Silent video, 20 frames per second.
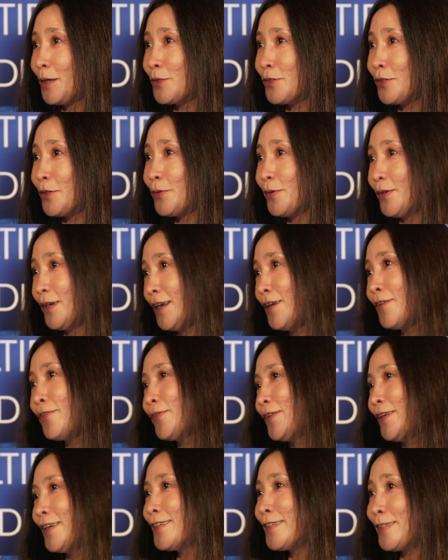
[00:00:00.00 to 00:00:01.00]
So
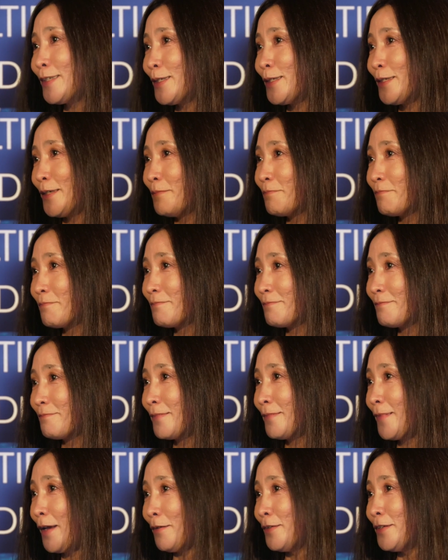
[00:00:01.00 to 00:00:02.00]
if these
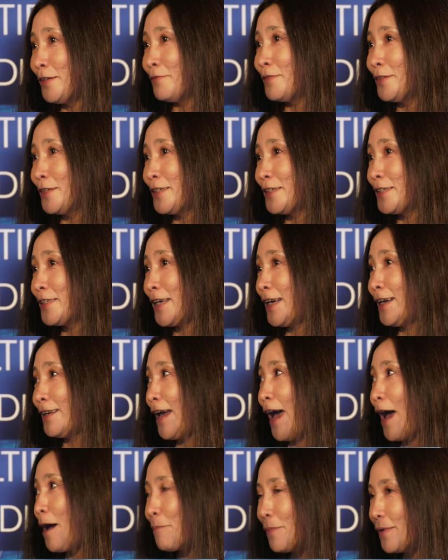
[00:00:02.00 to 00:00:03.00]
activities can
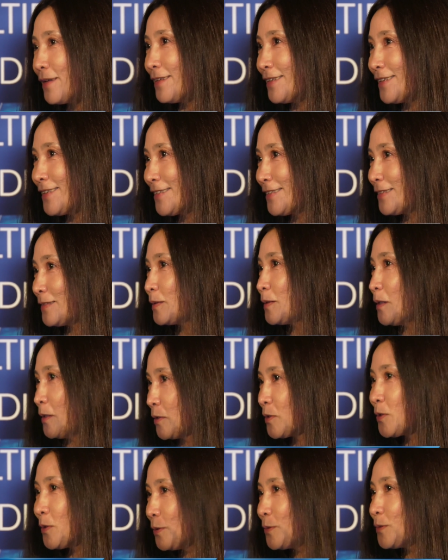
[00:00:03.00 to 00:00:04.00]
happen
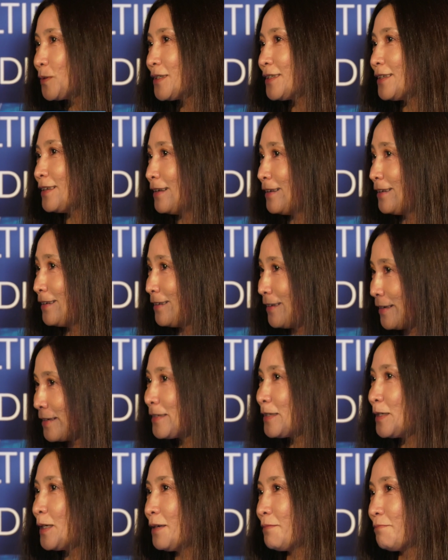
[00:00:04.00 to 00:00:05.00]
in schools,
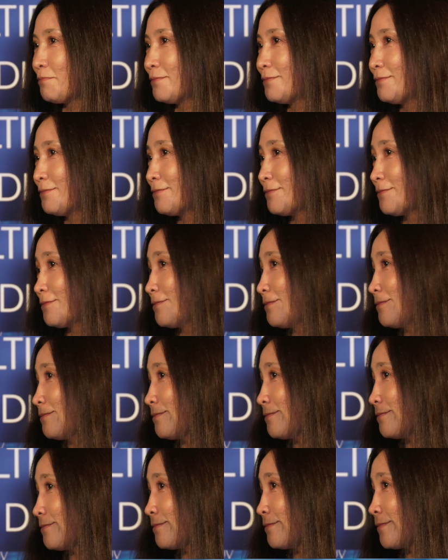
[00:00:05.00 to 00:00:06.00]
listening,
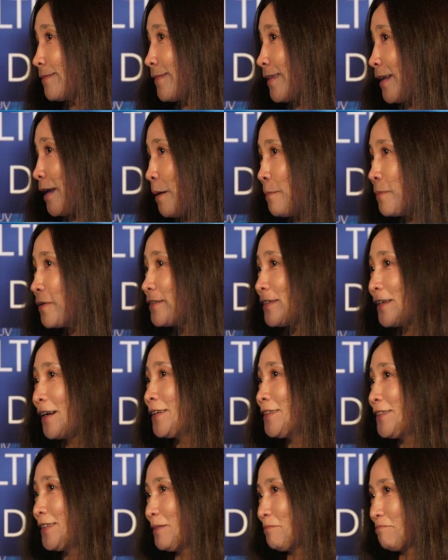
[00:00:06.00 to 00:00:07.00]

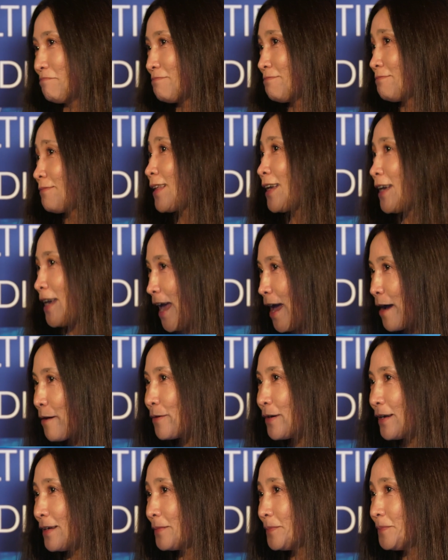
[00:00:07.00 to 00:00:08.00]
emphasizing,
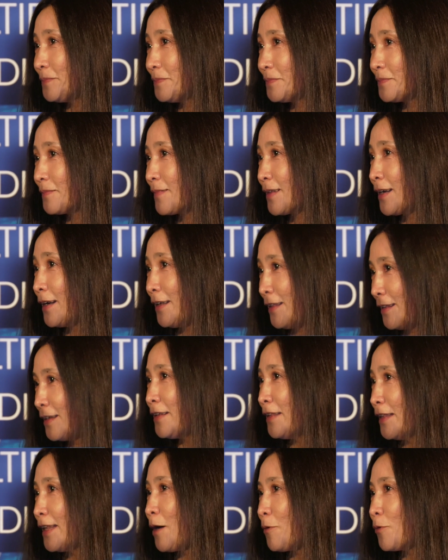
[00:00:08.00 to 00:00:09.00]
caring, and
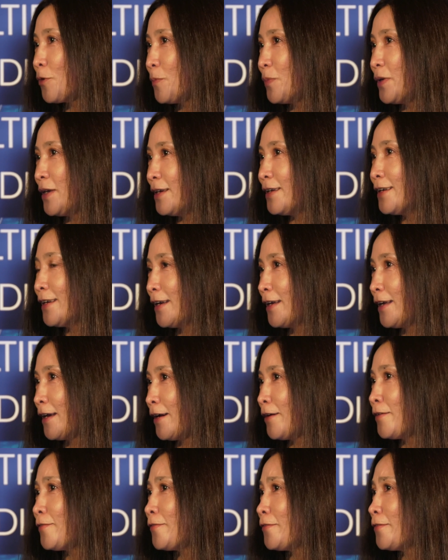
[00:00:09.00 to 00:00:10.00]
then that would be
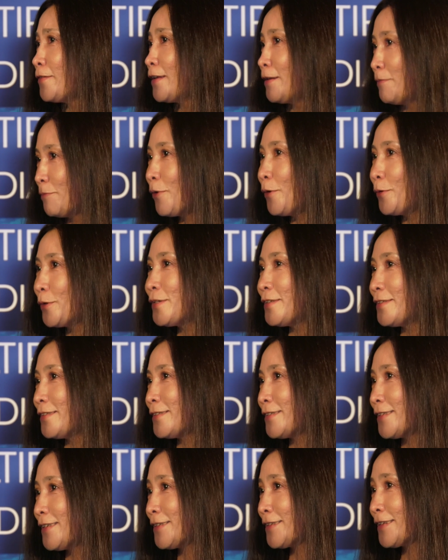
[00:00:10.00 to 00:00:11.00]
an
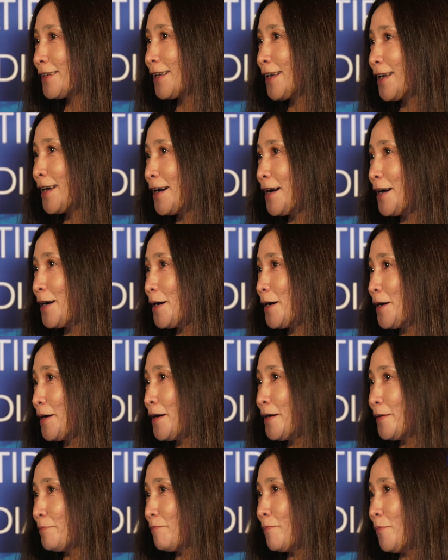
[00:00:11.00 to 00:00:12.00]
important
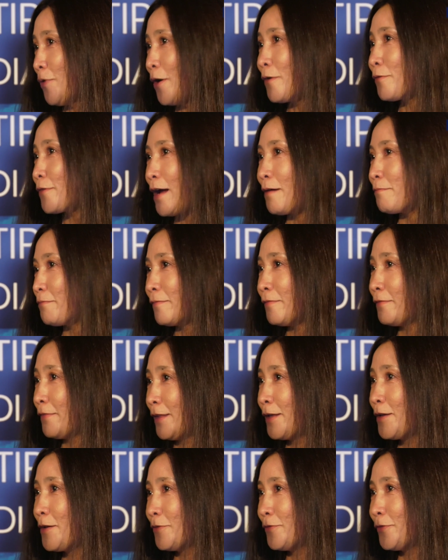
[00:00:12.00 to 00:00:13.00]
program
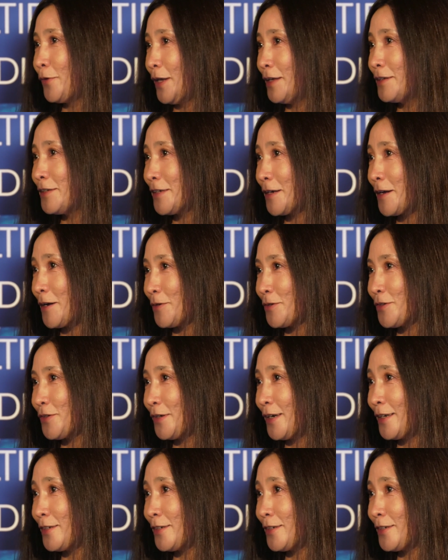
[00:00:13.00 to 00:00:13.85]
for intercultural